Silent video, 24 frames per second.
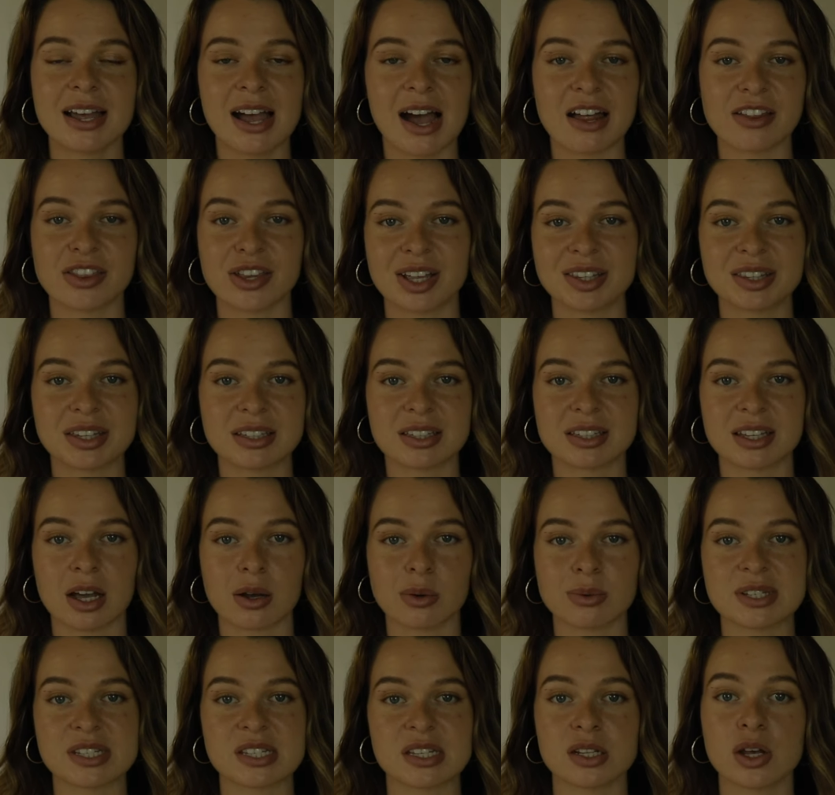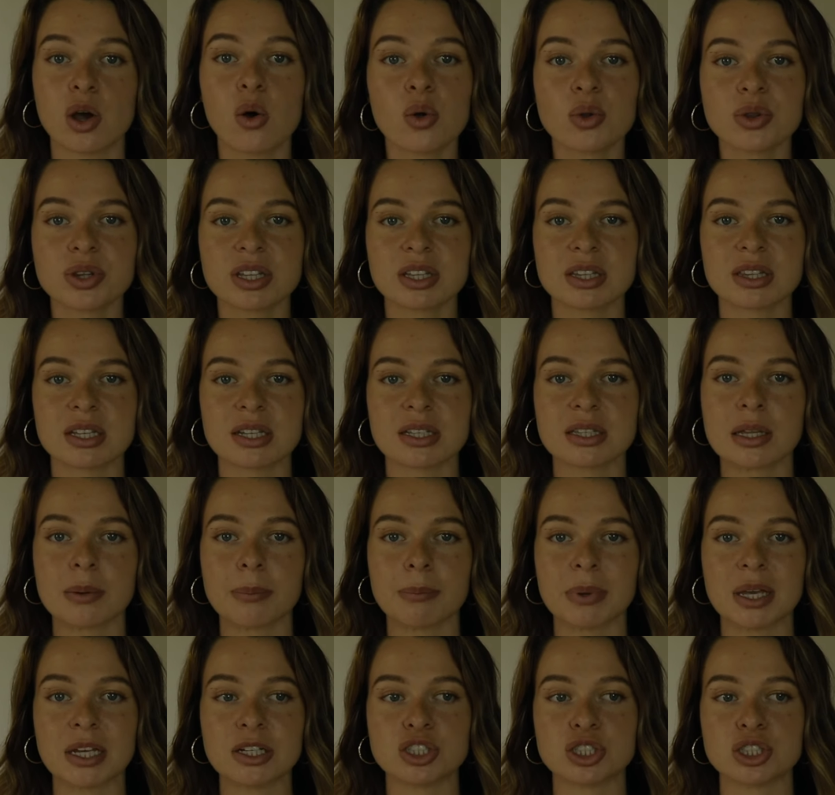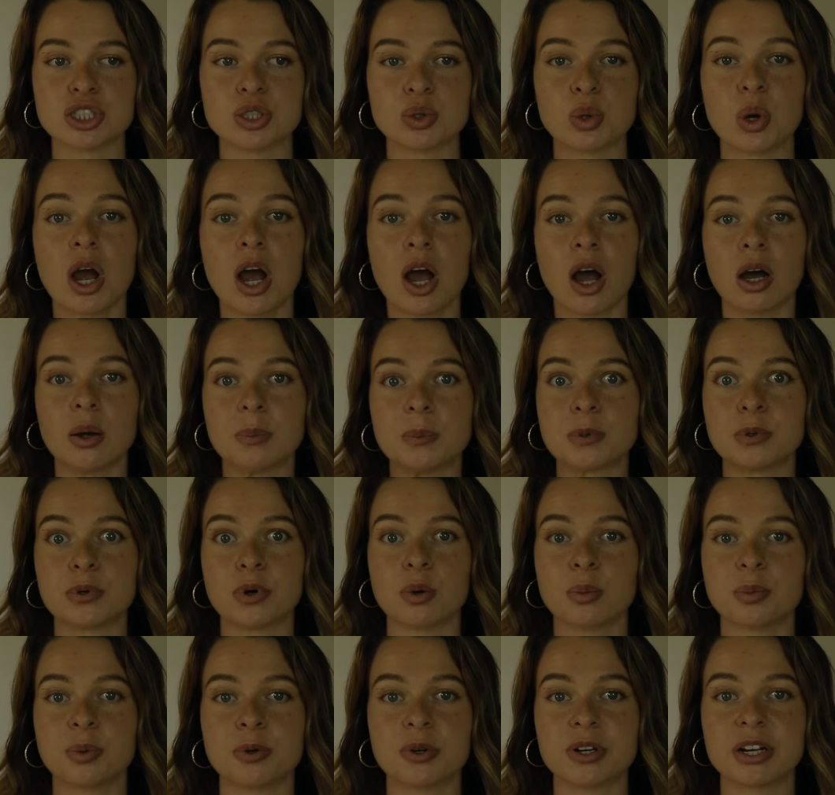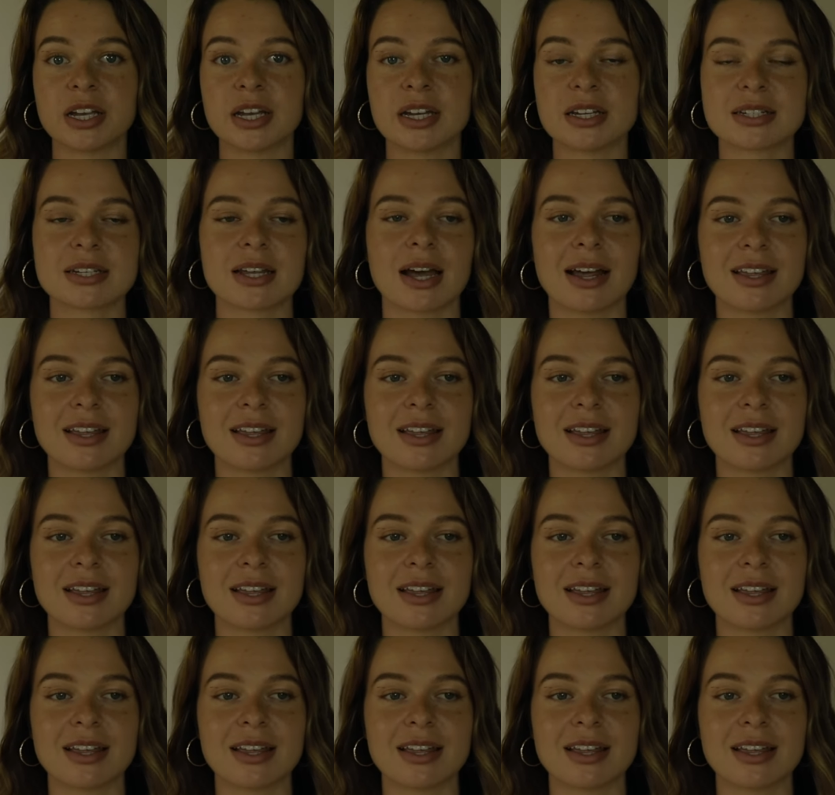I thought that that was the only thing that made you appropriate.